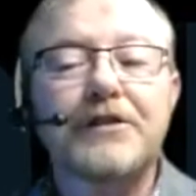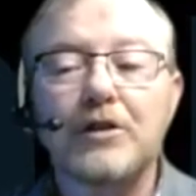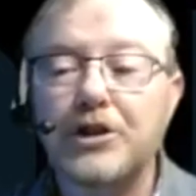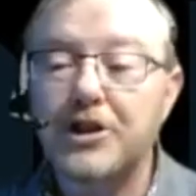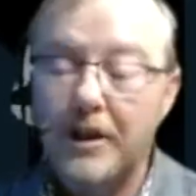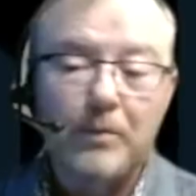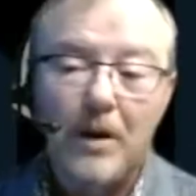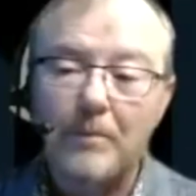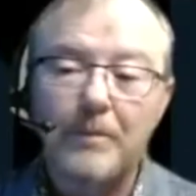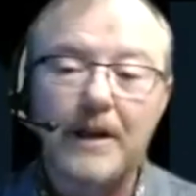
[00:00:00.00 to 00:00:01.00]
she
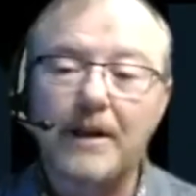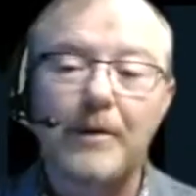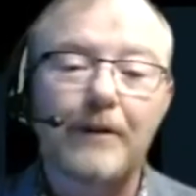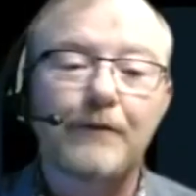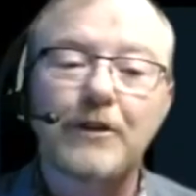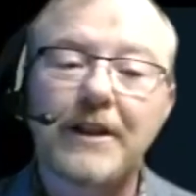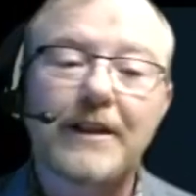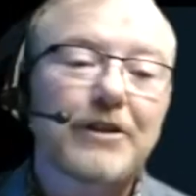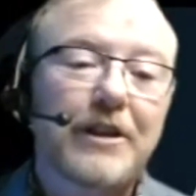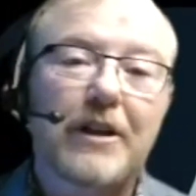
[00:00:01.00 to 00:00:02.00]
brought me in, and my first
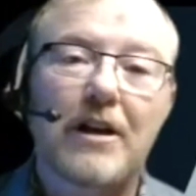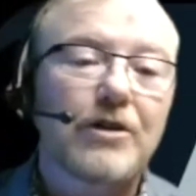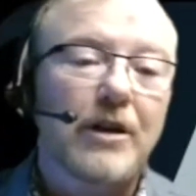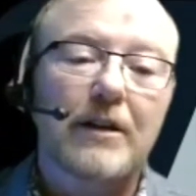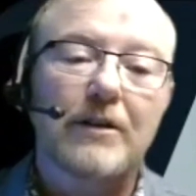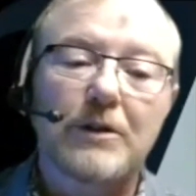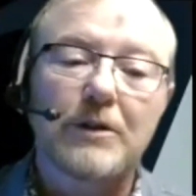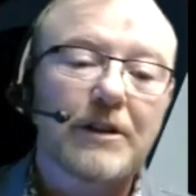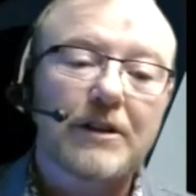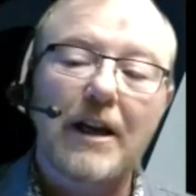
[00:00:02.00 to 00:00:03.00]
agency contract
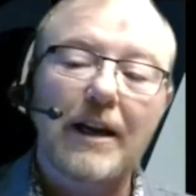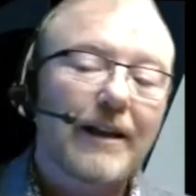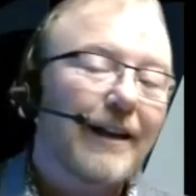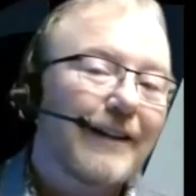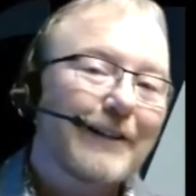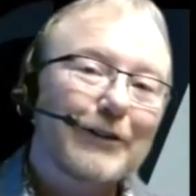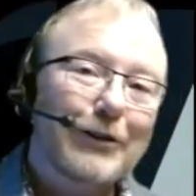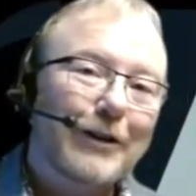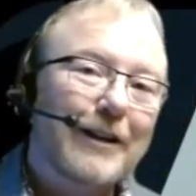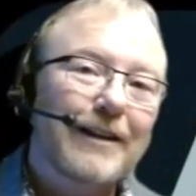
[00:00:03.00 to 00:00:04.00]
was at Callahan
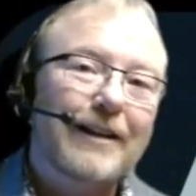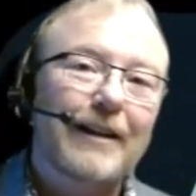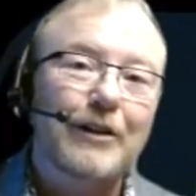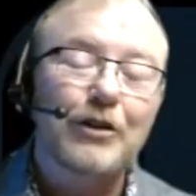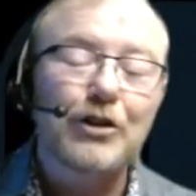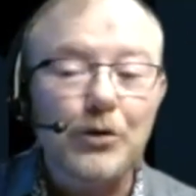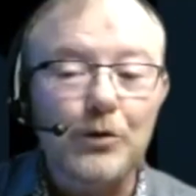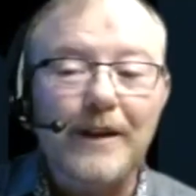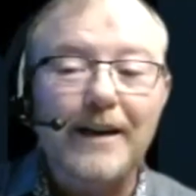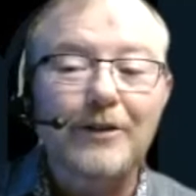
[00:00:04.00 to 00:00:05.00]
Creek in
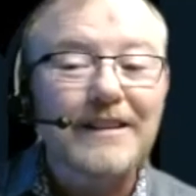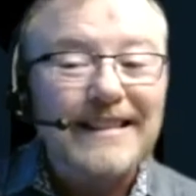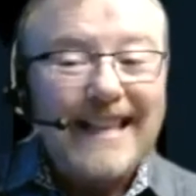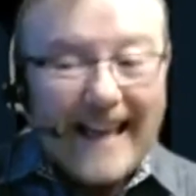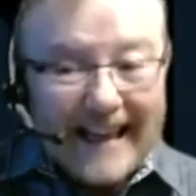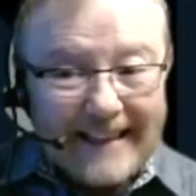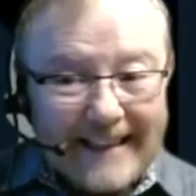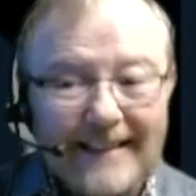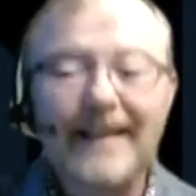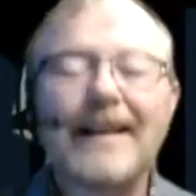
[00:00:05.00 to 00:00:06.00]
2010.
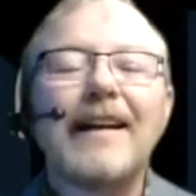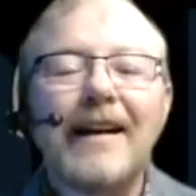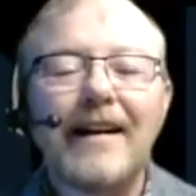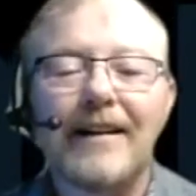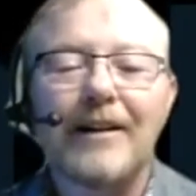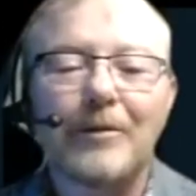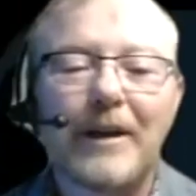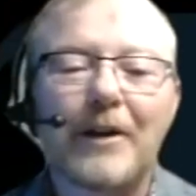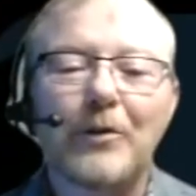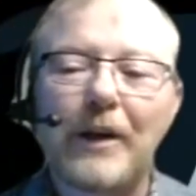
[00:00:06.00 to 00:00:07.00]

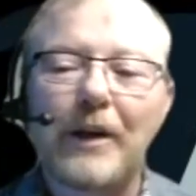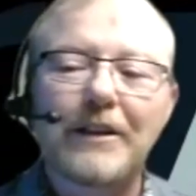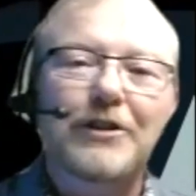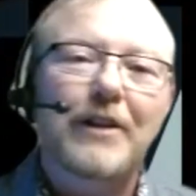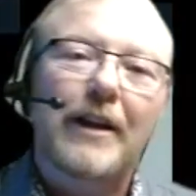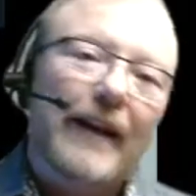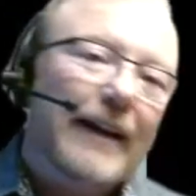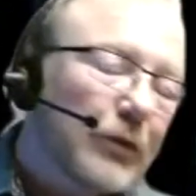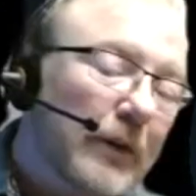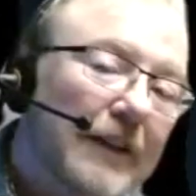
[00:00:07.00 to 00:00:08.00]
And that's
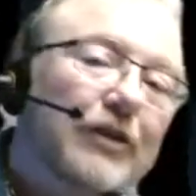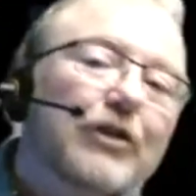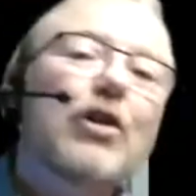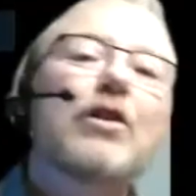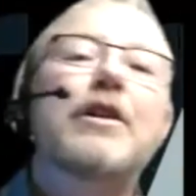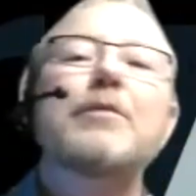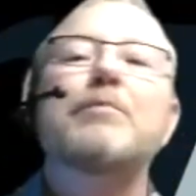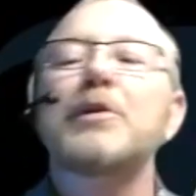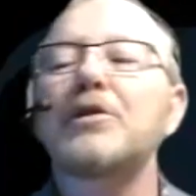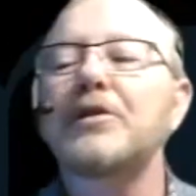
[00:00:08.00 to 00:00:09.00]
when I started
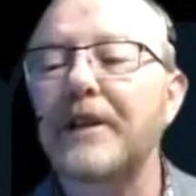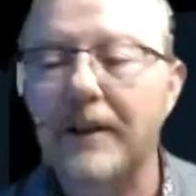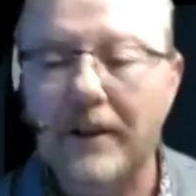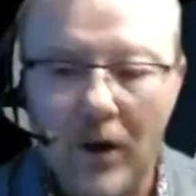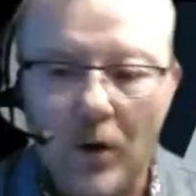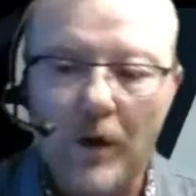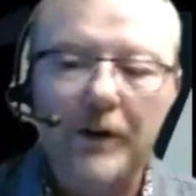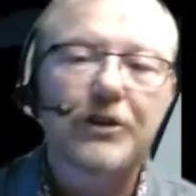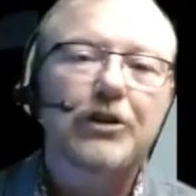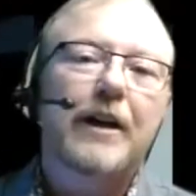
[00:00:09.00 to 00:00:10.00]
building
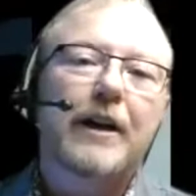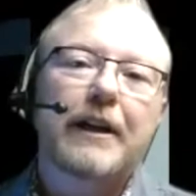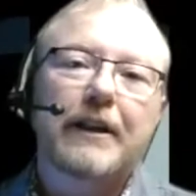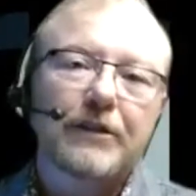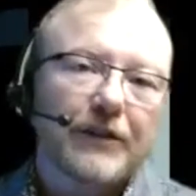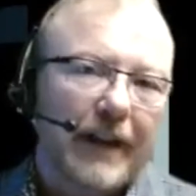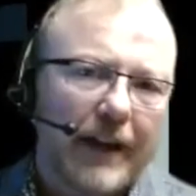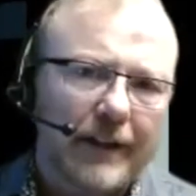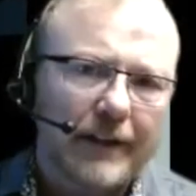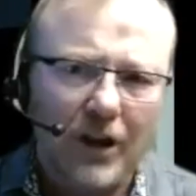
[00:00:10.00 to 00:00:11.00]
awareness trainings
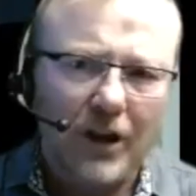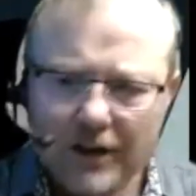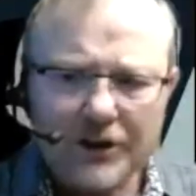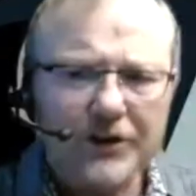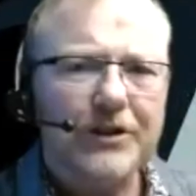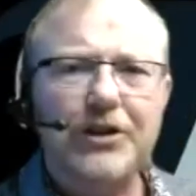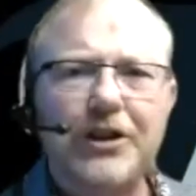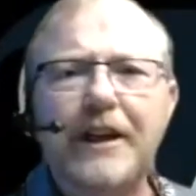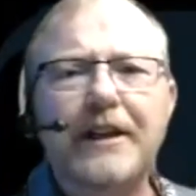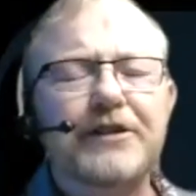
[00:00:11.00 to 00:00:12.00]
and consciousness
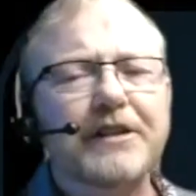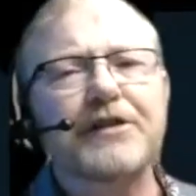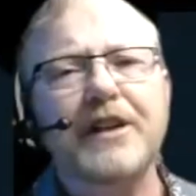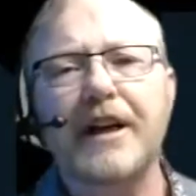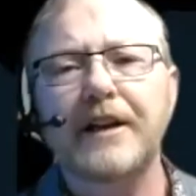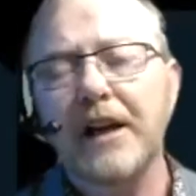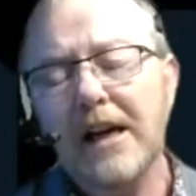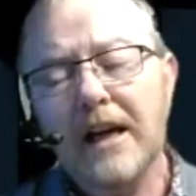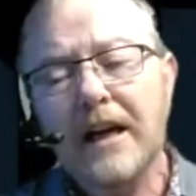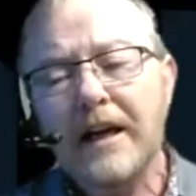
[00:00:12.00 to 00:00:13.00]
trainings inside
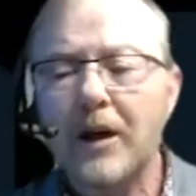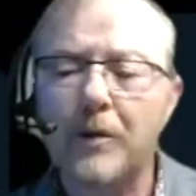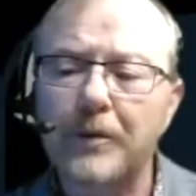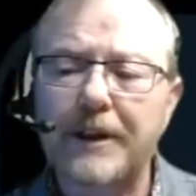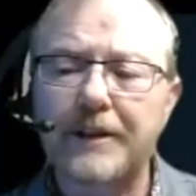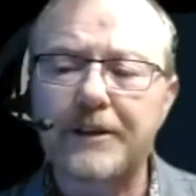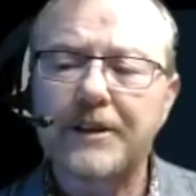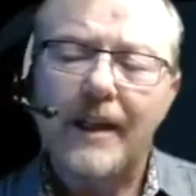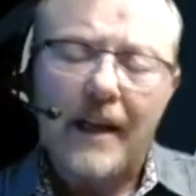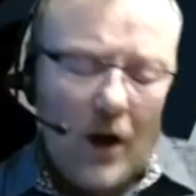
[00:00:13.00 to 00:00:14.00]
companies,
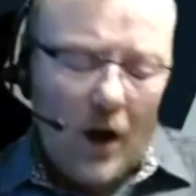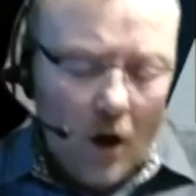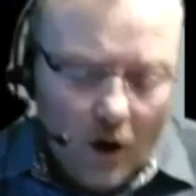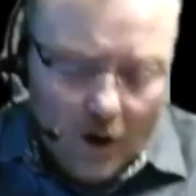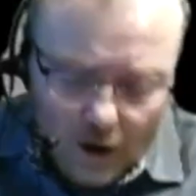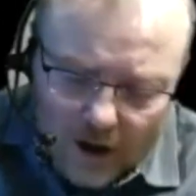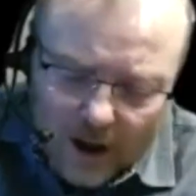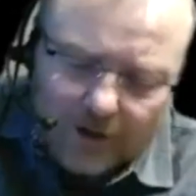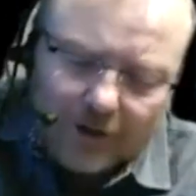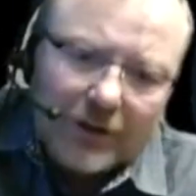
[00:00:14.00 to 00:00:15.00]
all
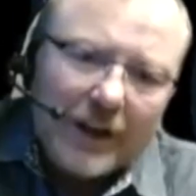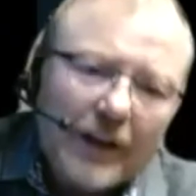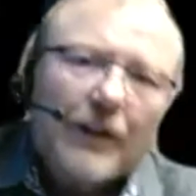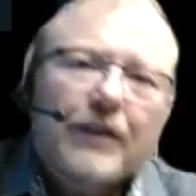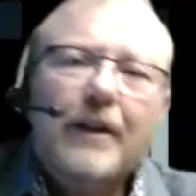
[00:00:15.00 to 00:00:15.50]
underneath